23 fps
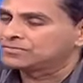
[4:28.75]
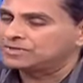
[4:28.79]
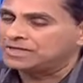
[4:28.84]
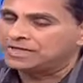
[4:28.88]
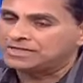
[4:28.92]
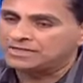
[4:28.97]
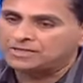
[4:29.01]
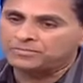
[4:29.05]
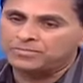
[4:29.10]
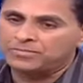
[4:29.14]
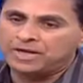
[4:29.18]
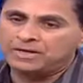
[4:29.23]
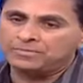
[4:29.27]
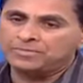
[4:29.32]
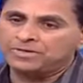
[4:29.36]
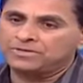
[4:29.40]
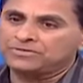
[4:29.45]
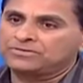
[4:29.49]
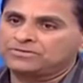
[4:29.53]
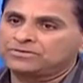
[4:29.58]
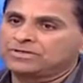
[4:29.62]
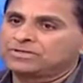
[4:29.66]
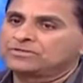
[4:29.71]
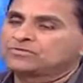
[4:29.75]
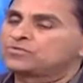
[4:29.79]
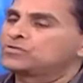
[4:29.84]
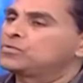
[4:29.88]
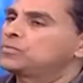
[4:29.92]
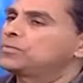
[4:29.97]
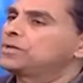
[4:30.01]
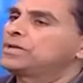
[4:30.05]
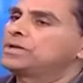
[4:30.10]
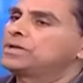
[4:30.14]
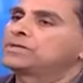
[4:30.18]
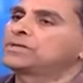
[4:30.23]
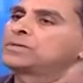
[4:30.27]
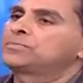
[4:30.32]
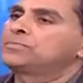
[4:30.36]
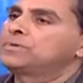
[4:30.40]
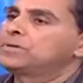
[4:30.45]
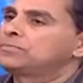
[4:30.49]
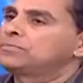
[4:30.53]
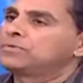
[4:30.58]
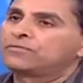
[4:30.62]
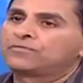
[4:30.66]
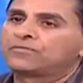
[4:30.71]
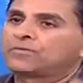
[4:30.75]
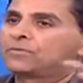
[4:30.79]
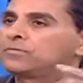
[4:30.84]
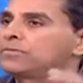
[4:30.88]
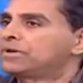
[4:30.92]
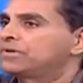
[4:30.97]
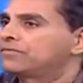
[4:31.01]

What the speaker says: as a prime minister and so many other people from